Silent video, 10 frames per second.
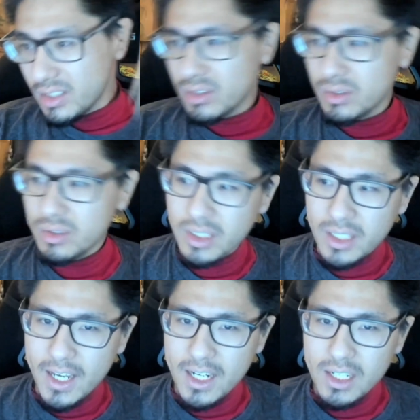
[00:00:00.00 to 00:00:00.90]
Through the
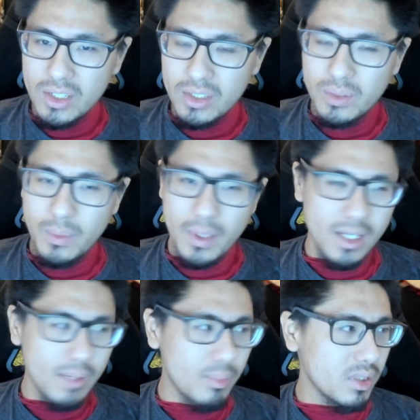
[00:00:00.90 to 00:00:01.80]
night, all the way
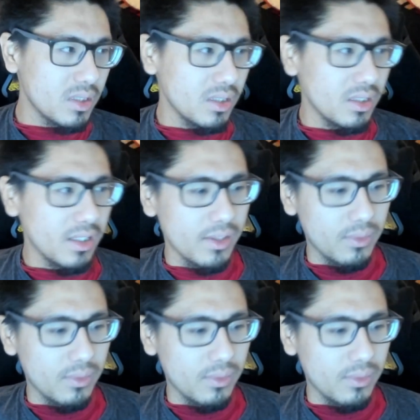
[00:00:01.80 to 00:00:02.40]
up until like